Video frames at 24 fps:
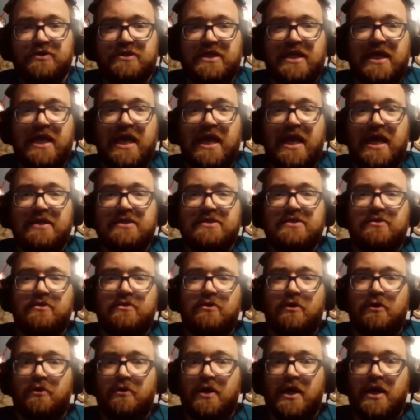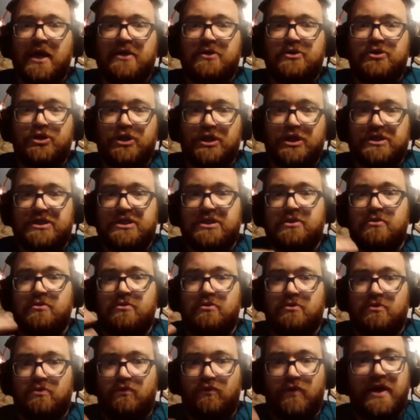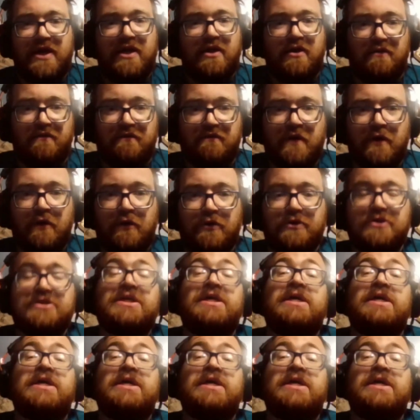and they're not just regular voters.